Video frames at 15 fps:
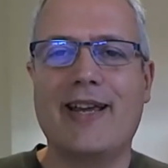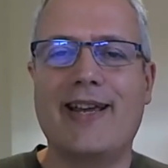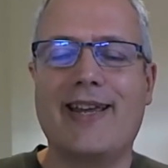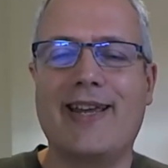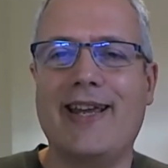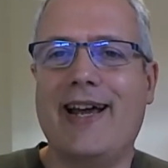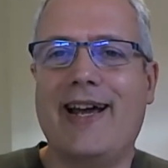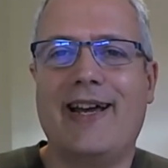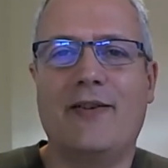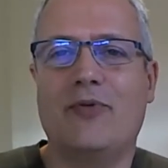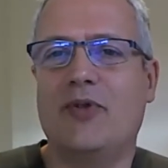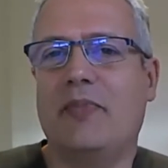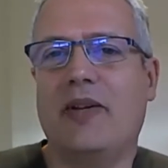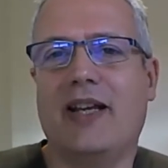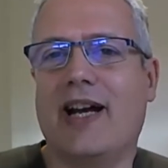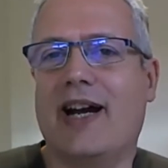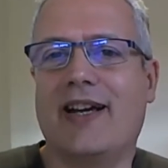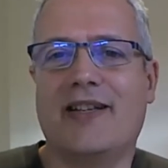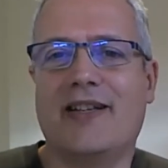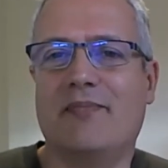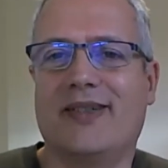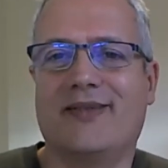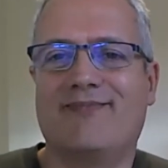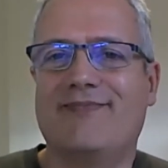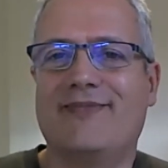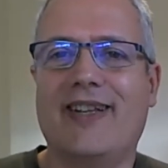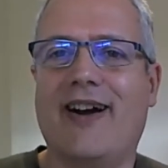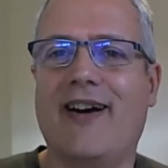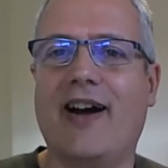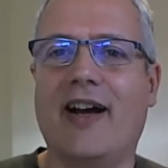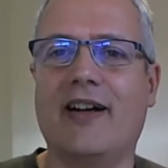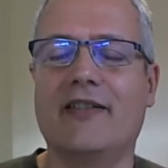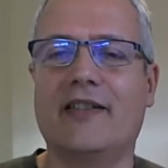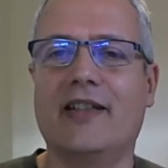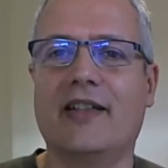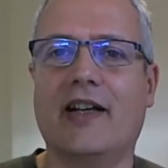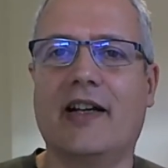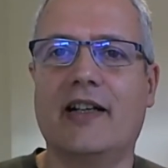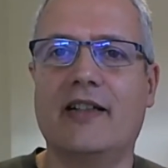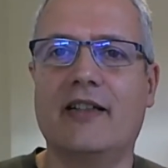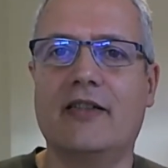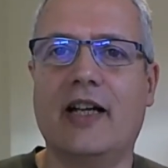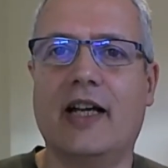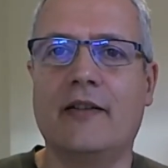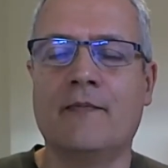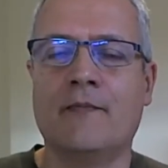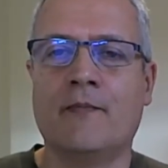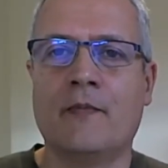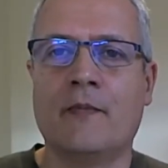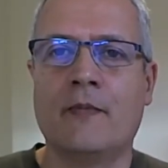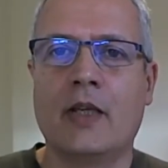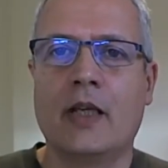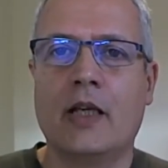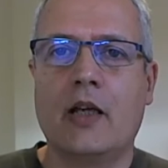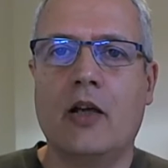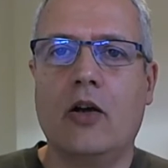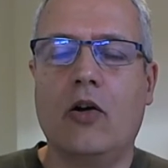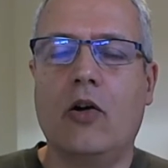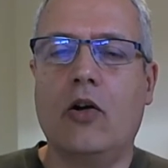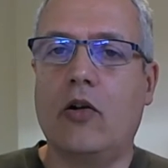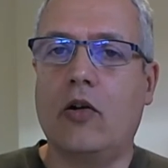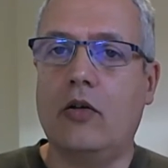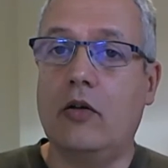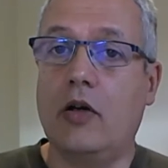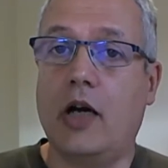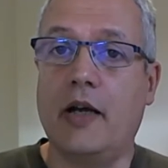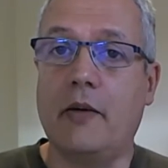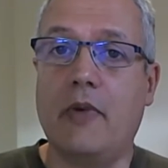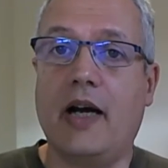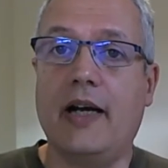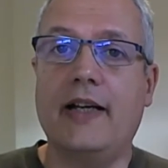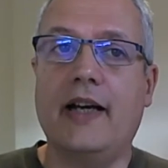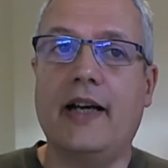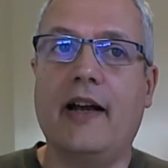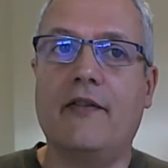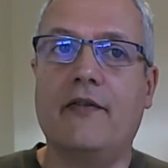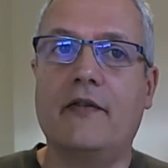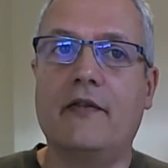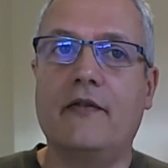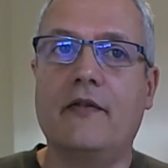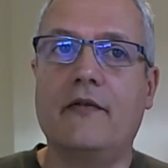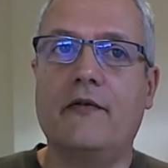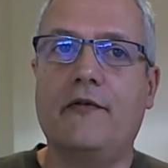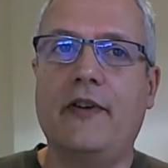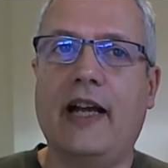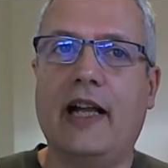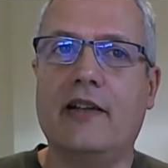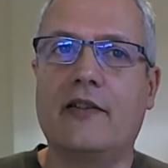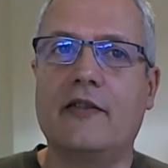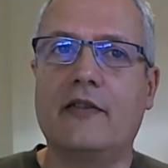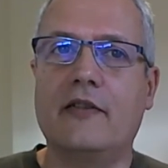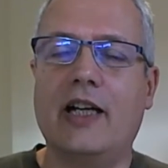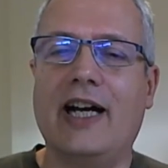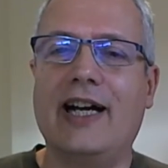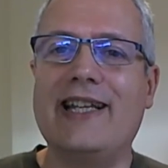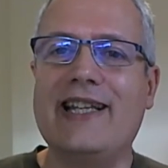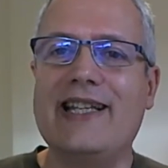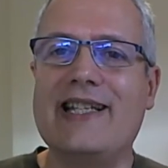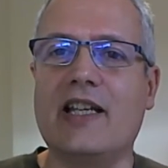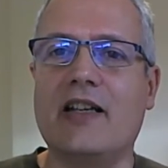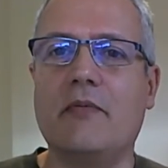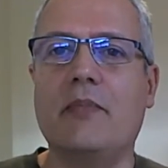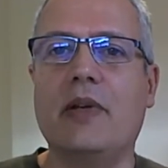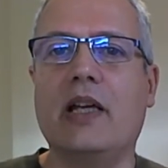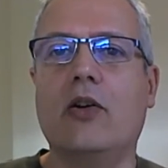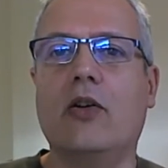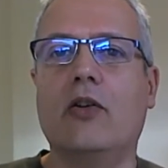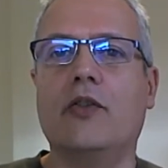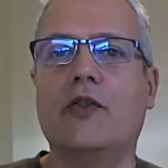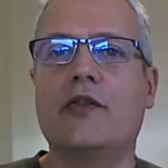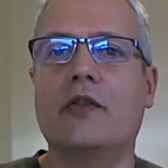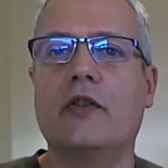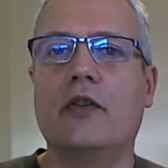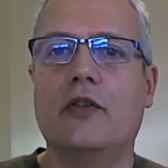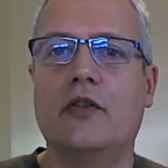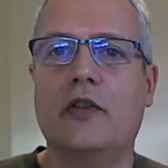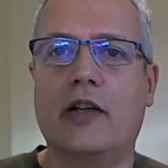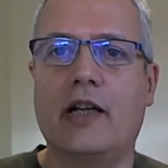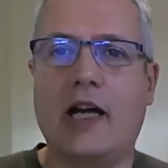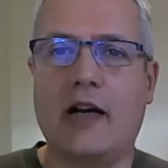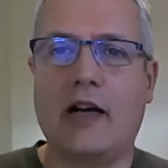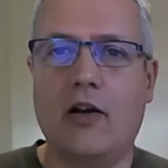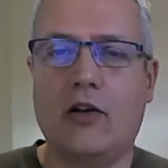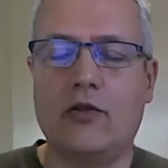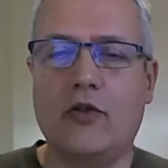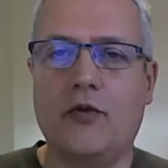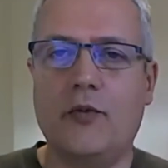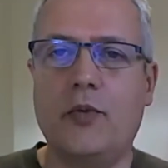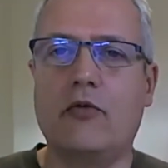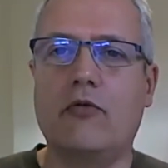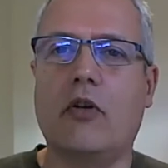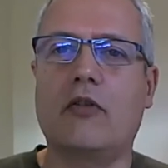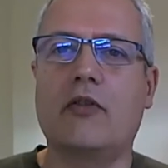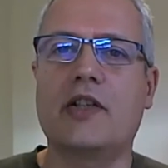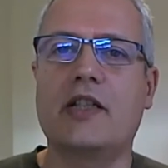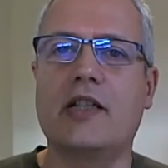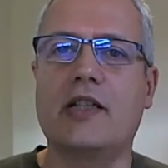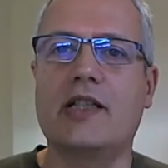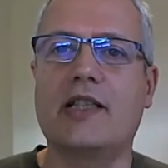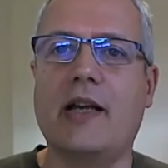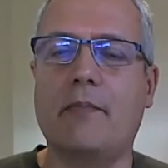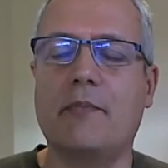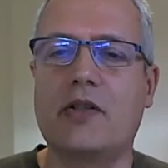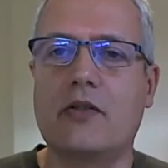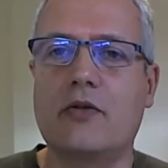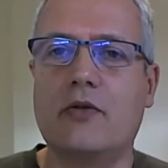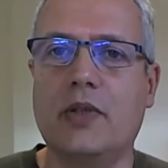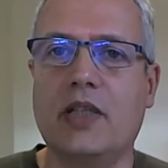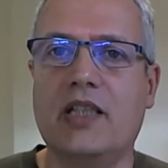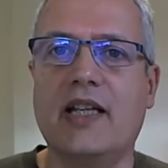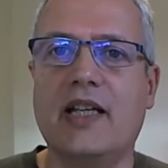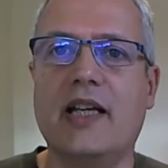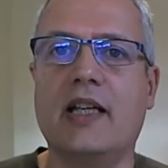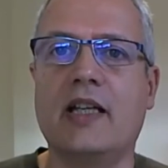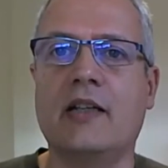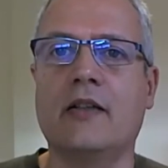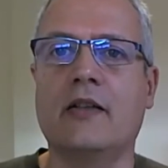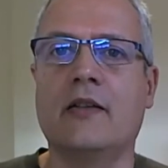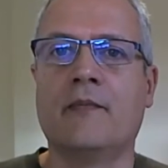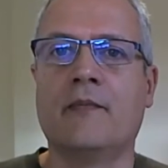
yeah, it would be nice, but no, I don't think I can do that. Or I might have felt uneasy because there are a lot of bureaucracy steps to be taken.